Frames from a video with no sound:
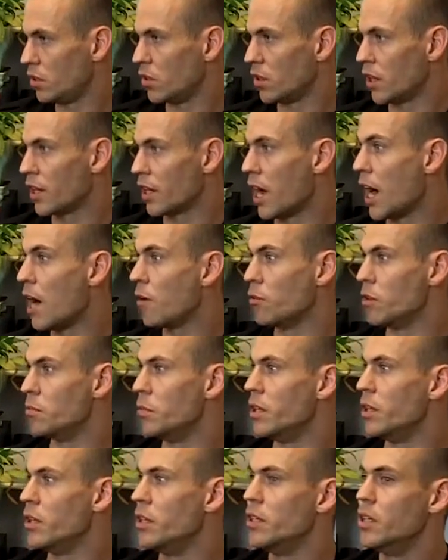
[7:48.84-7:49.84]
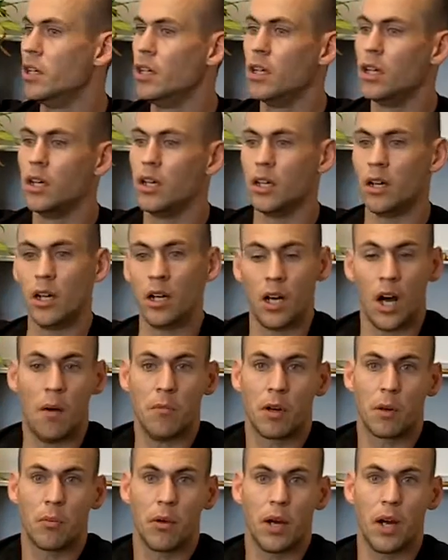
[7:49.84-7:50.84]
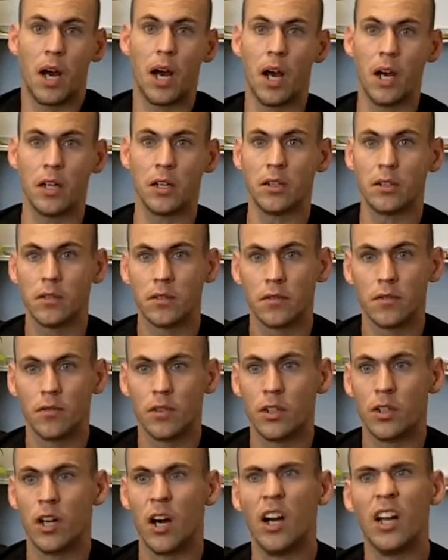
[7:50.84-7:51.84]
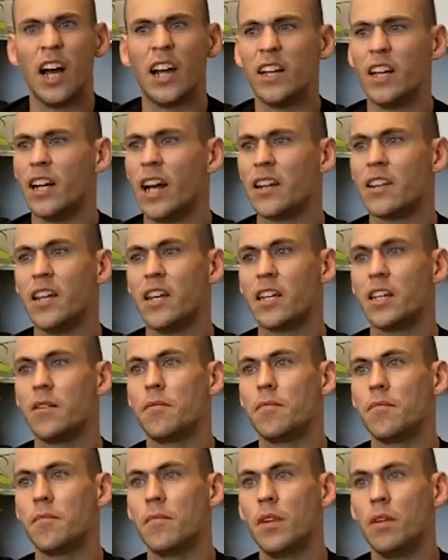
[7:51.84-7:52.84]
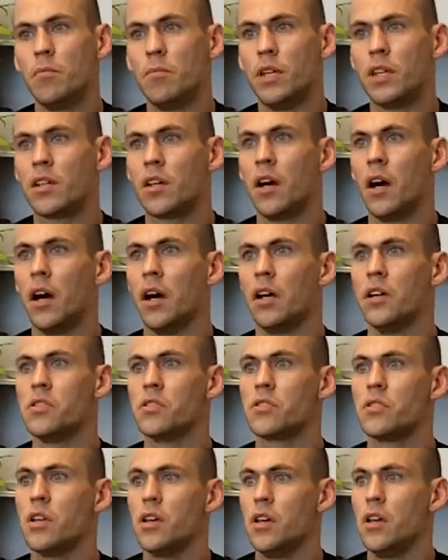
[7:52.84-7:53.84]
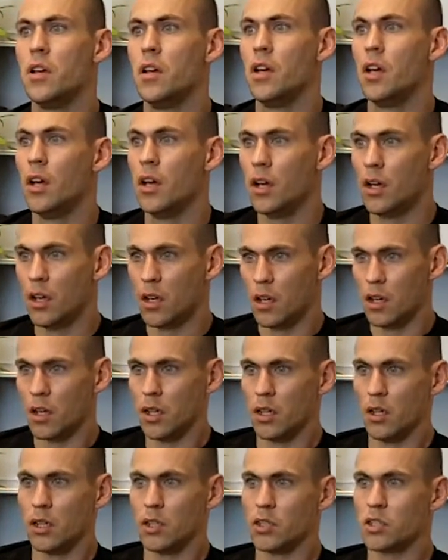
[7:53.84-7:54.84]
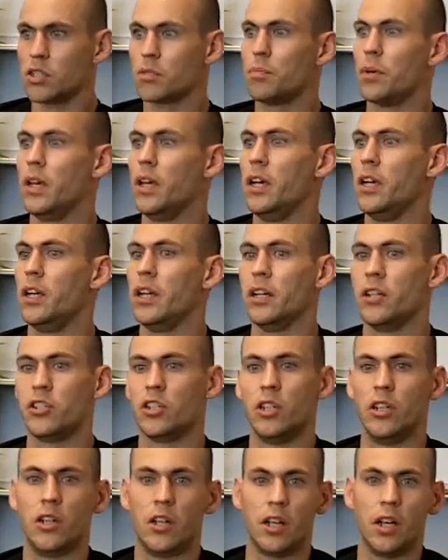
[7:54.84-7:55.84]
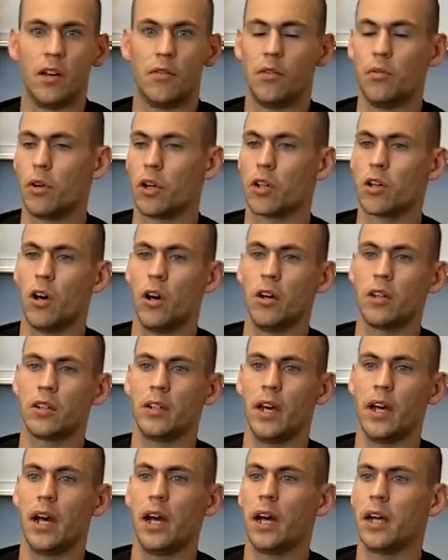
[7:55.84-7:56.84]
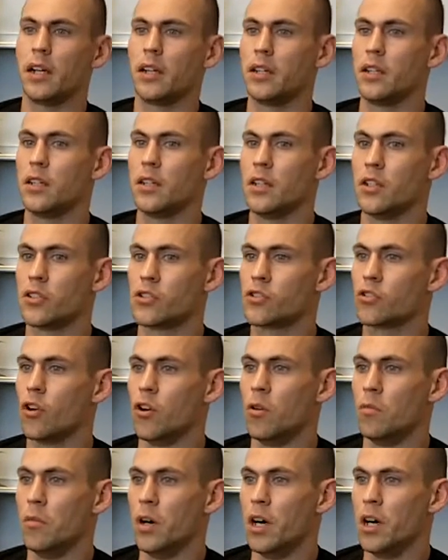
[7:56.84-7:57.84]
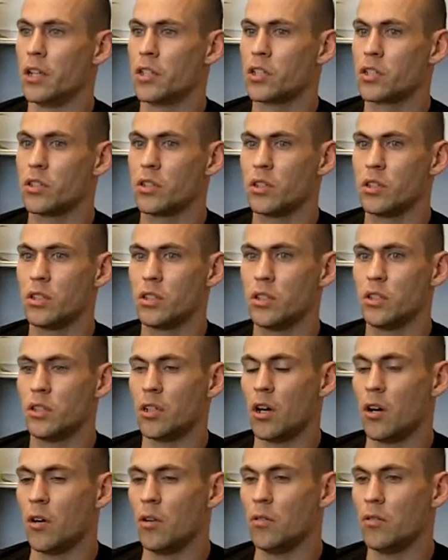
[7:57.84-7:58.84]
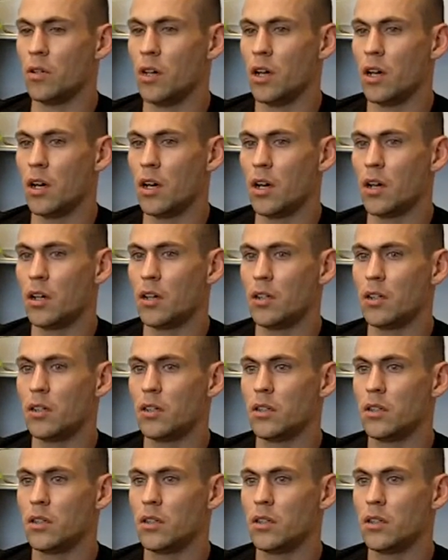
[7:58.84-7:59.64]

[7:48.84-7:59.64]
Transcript: you know, like I would be, you know, I'm going to play higher. You know, and I think because speed and agility, if you want to call it that, is so much, you know,